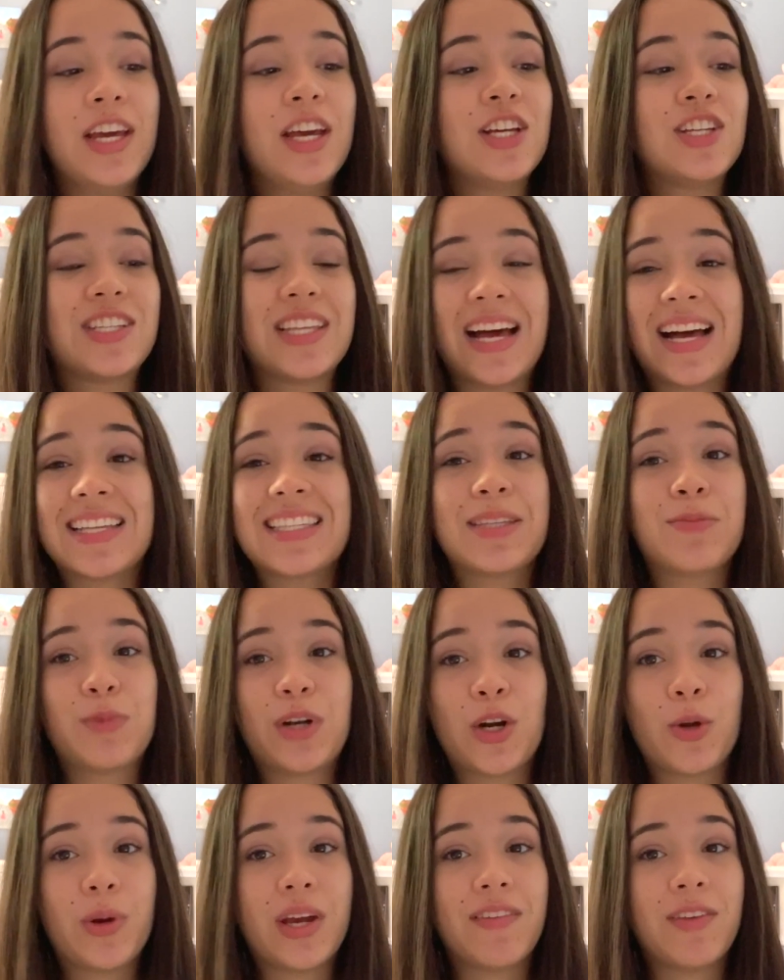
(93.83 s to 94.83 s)
Just ask them
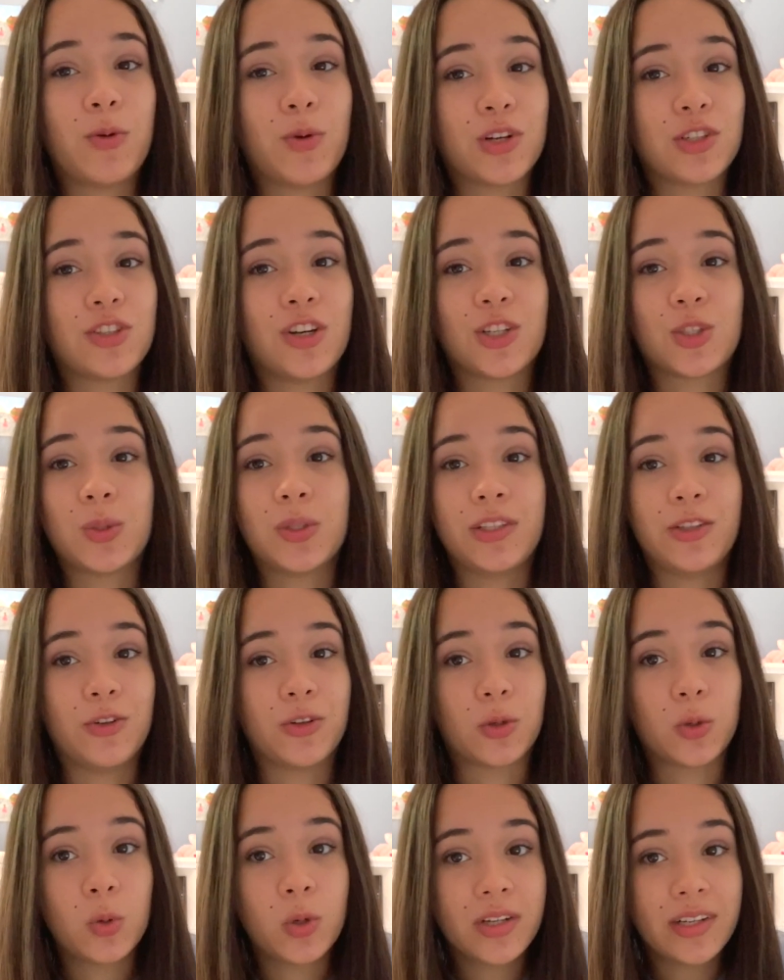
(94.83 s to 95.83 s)
right away if they want to talk to a leader
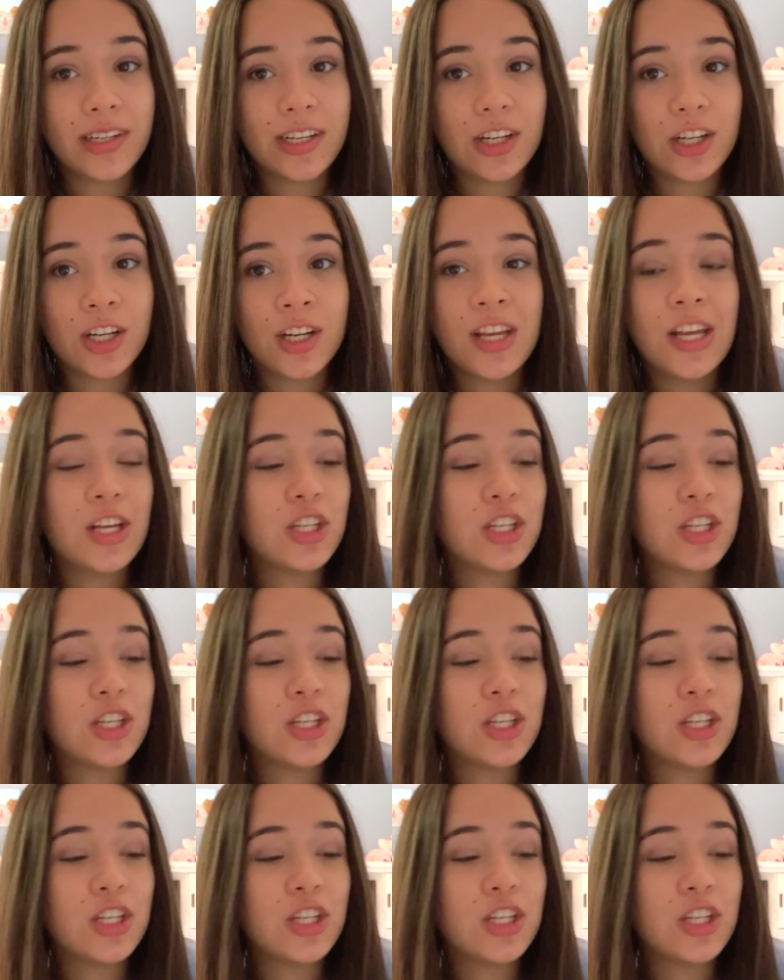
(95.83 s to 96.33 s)
or coordinator.